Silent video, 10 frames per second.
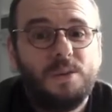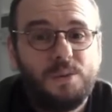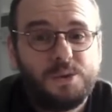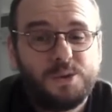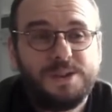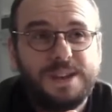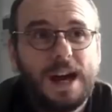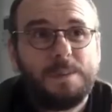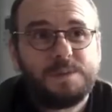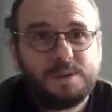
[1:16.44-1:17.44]
to
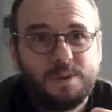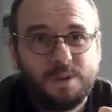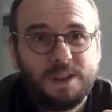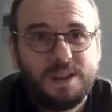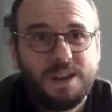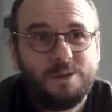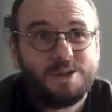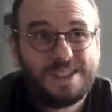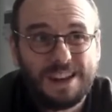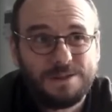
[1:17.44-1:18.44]
adapt the
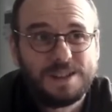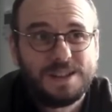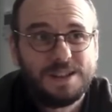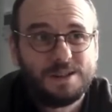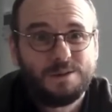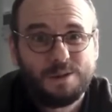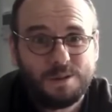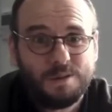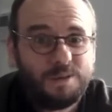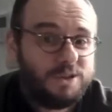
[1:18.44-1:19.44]
services of
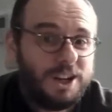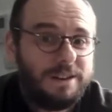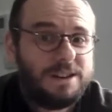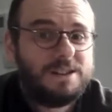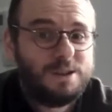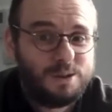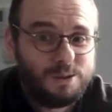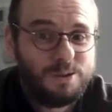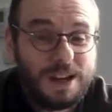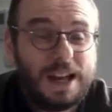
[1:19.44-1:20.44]
the charity
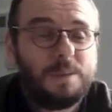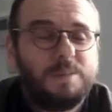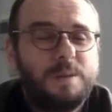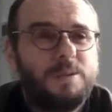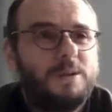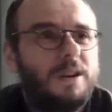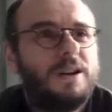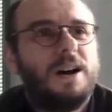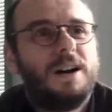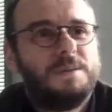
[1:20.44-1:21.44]
to help people online.